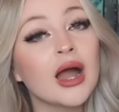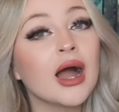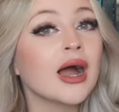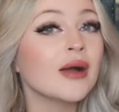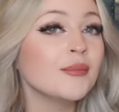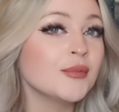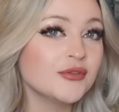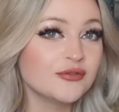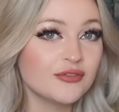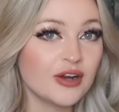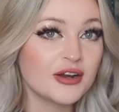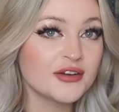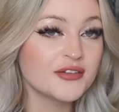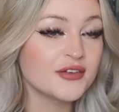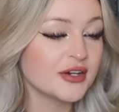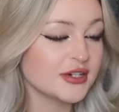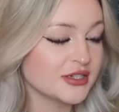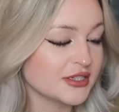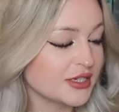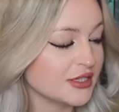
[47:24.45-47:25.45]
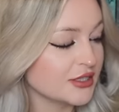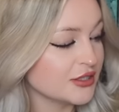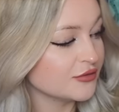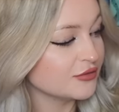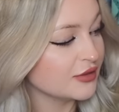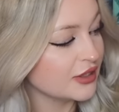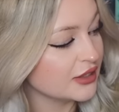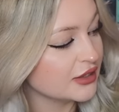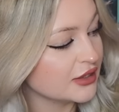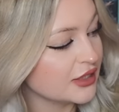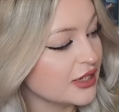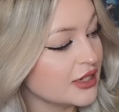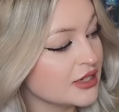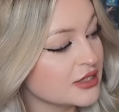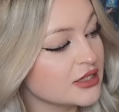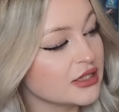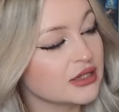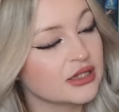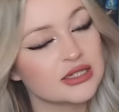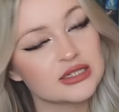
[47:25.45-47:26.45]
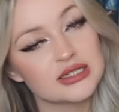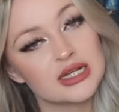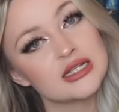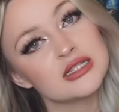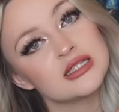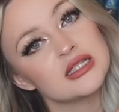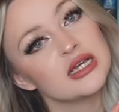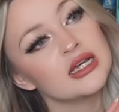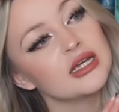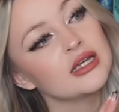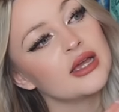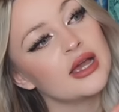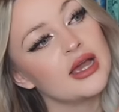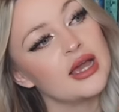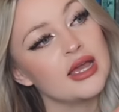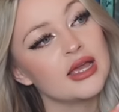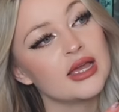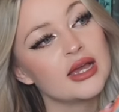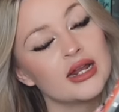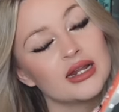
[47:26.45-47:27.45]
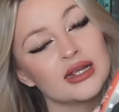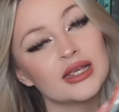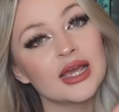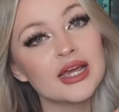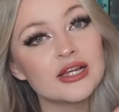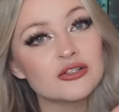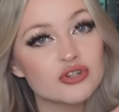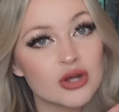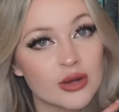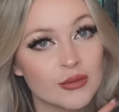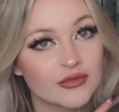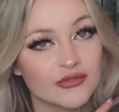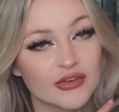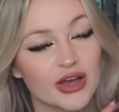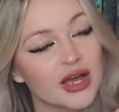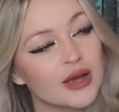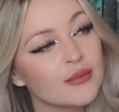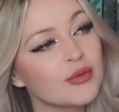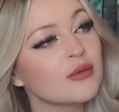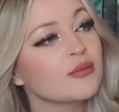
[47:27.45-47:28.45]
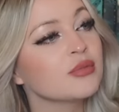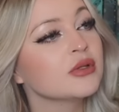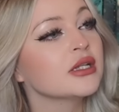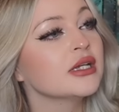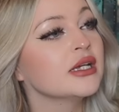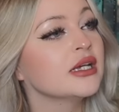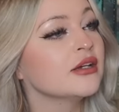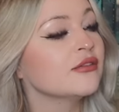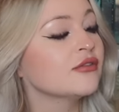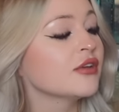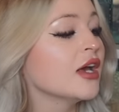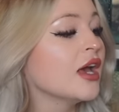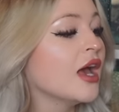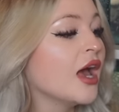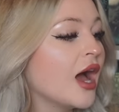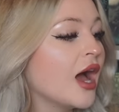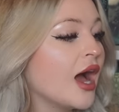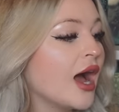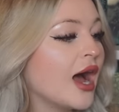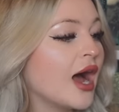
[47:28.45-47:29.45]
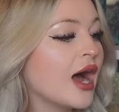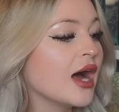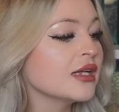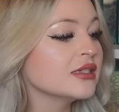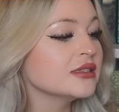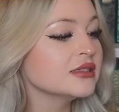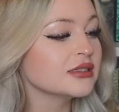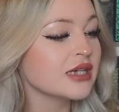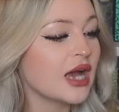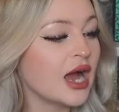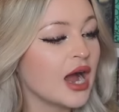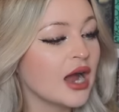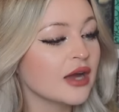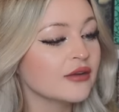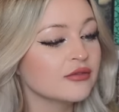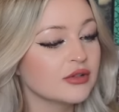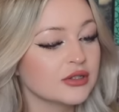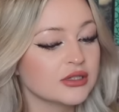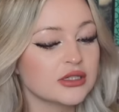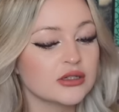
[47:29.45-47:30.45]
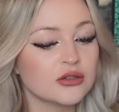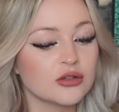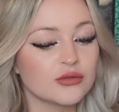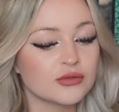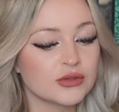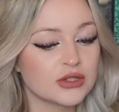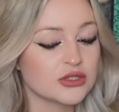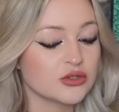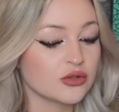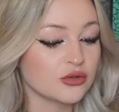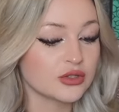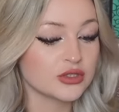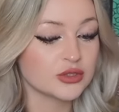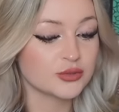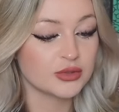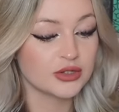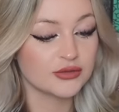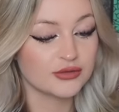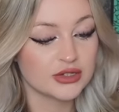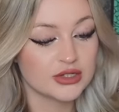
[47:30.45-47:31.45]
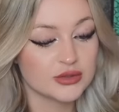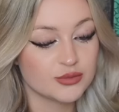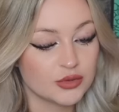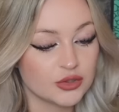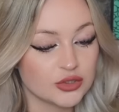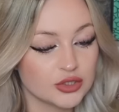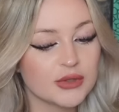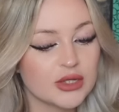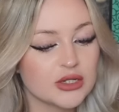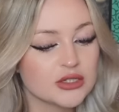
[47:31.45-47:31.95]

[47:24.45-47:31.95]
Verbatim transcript: I've been very very excited to read this this has like a kind of k-drama vibe I believe and I really loved this author's previous book.